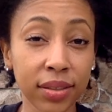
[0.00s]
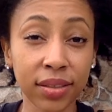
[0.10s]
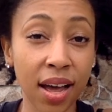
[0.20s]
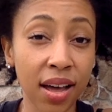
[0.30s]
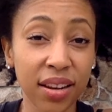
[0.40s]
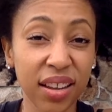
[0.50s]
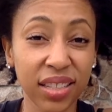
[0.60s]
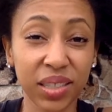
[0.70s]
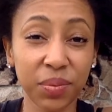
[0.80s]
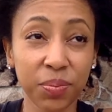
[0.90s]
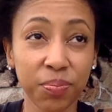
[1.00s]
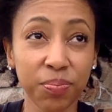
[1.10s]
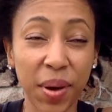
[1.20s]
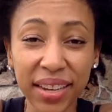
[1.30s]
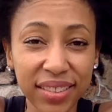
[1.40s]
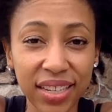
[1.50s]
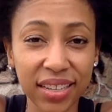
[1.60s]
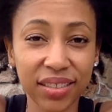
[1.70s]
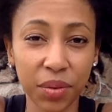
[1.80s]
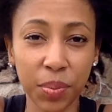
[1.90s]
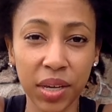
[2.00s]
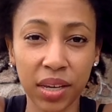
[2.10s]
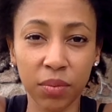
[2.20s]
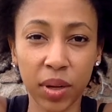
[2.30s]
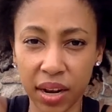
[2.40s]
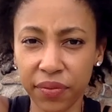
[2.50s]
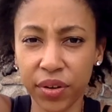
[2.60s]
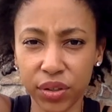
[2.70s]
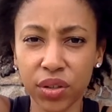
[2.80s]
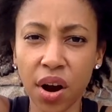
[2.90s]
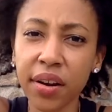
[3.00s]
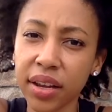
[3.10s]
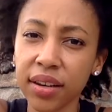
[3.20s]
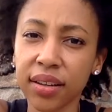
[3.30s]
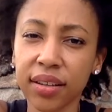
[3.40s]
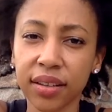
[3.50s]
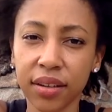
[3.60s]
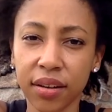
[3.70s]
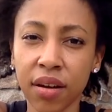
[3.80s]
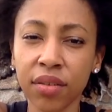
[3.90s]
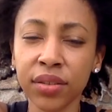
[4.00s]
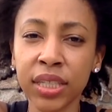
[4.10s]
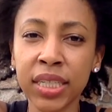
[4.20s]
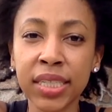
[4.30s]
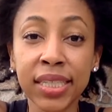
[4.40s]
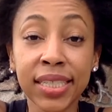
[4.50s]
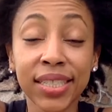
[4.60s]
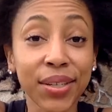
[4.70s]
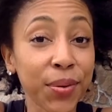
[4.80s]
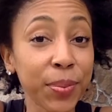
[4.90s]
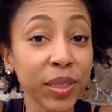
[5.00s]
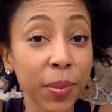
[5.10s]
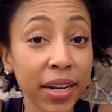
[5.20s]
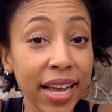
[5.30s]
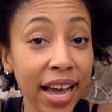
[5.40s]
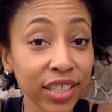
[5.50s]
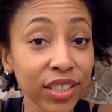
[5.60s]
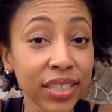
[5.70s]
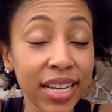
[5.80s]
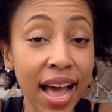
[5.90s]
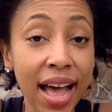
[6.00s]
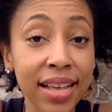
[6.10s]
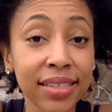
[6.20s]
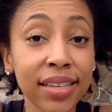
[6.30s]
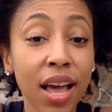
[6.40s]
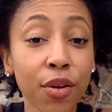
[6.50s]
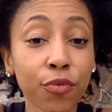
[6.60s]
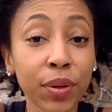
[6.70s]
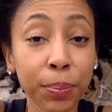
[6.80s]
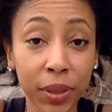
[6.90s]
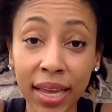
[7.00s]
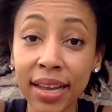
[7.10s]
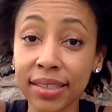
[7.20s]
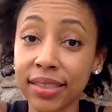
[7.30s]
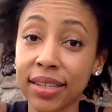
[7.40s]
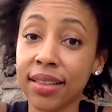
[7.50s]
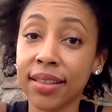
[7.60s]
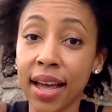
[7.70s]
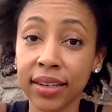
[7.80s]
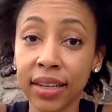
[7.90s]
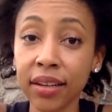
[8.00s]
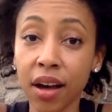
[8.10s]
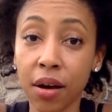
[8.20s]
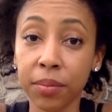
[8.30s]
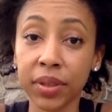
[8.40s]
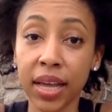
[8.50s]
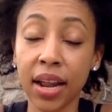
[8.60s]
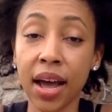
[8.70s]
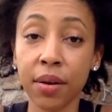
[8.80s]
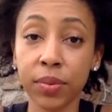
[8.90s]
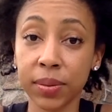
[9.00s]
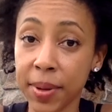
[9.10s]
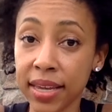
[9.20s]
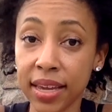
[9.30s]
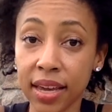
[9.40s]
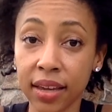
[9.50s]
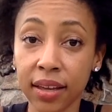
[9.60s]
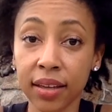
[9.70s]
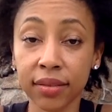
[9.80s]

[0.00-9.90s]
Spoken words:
not expecting it to be when I first started, you know? So Beachbody actually has replaced that income that I was making